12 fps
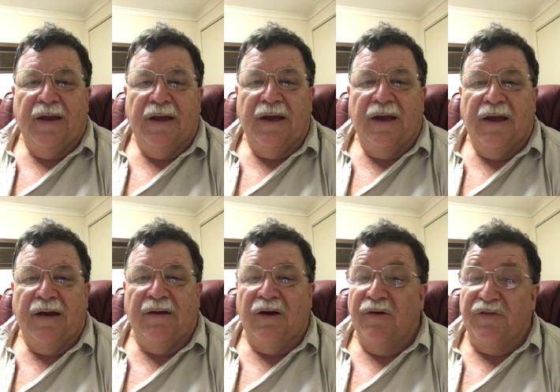
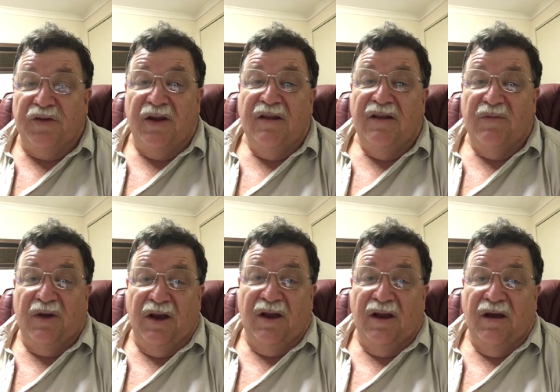And I've seen the
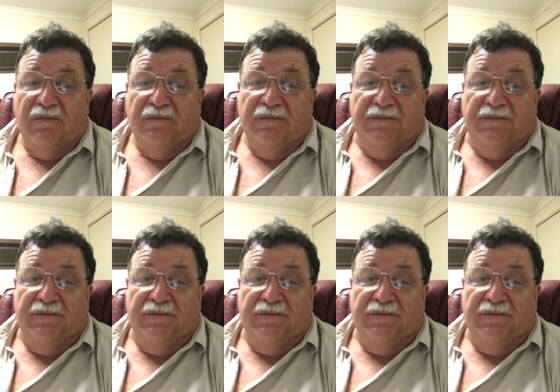media